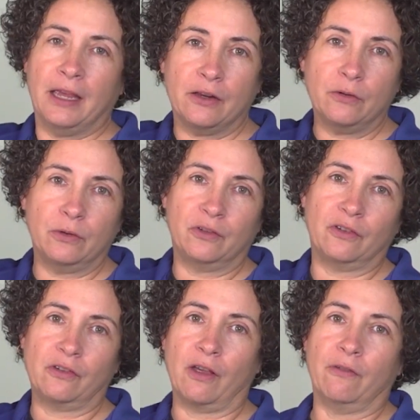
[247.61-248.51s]
and do this
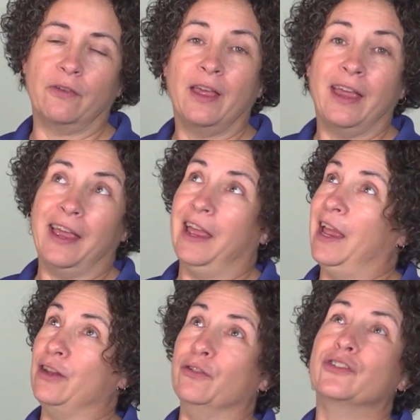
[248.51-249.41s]
yourself
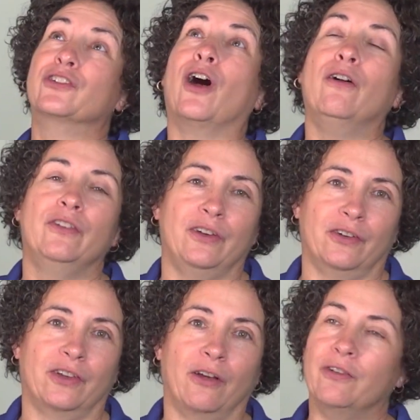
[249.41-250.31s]
and you solved it
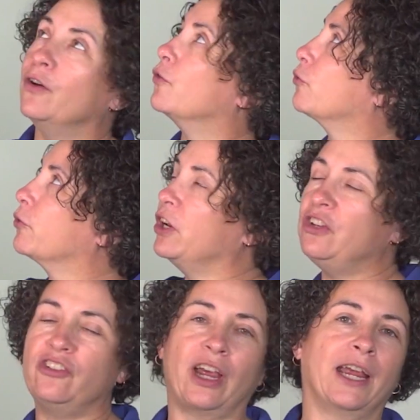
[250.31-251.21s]
yourself.
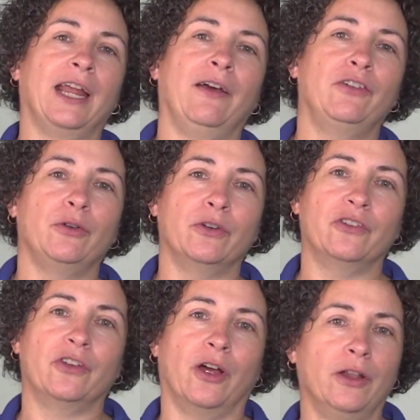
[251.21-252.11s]
Recheck it after you
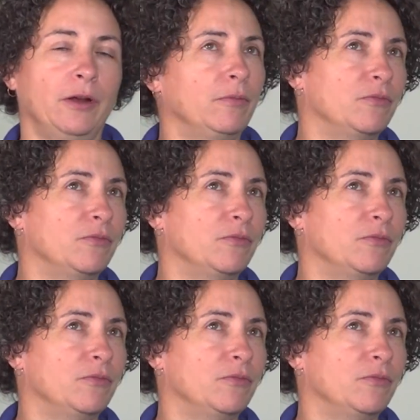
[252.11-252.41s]
install it,